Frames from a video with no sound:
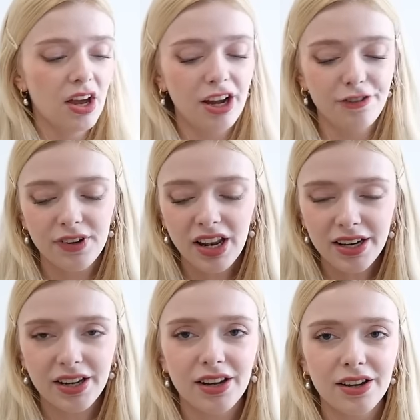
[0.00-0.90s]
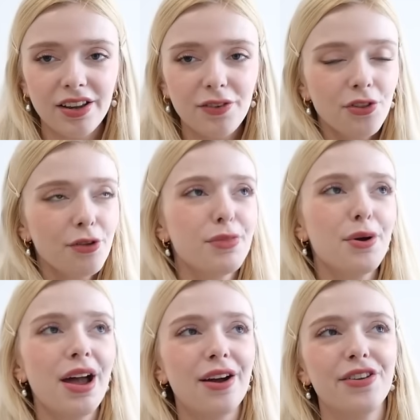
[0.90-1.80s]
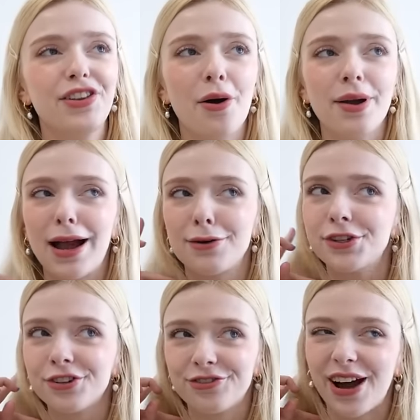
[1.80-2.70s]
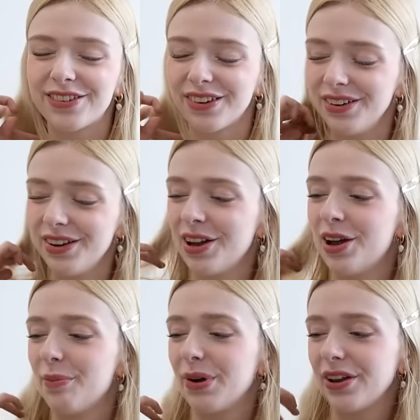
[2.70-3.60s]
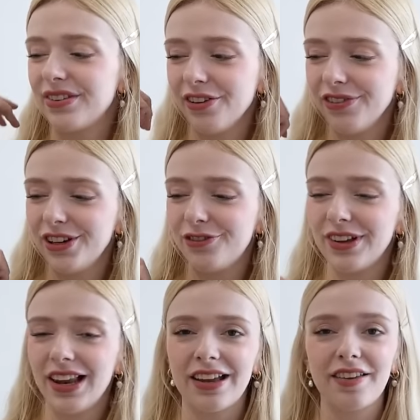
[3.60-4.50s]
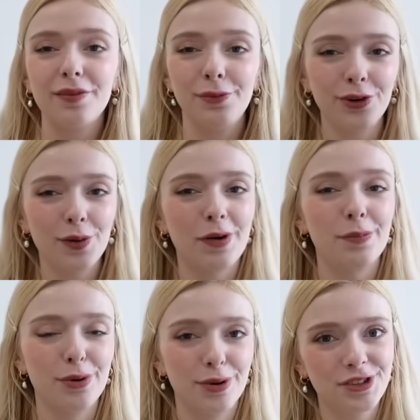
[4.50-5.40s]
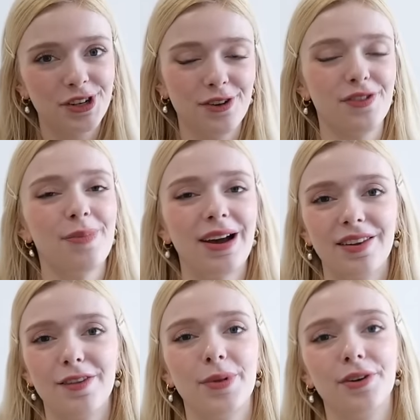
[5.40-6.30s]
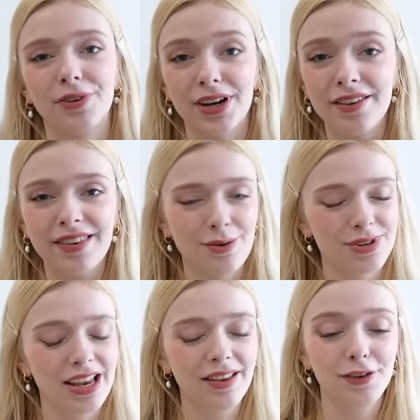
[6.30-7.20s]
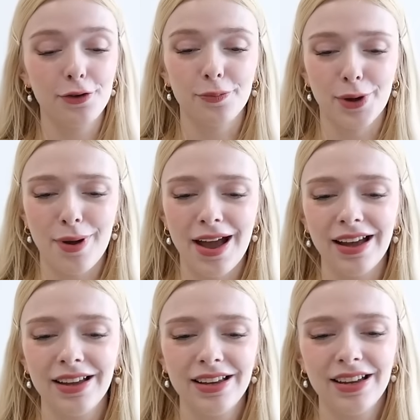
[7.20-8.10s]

I feel like it's not that mohair is going out of fashion, but I definitely feel like a smaller proportion of the patterns being released nowadays use mohair.